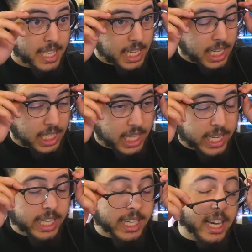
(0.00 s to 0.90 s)

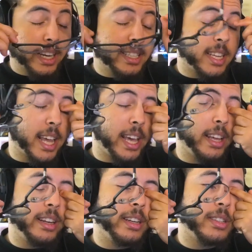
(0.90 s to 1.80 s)
Alec got his
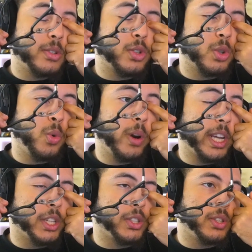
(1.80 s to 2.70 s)
head
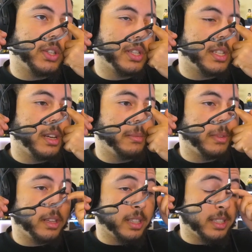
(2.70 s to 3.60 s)
squished.
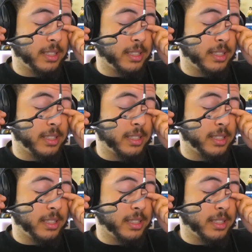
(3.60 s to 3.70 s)
Something.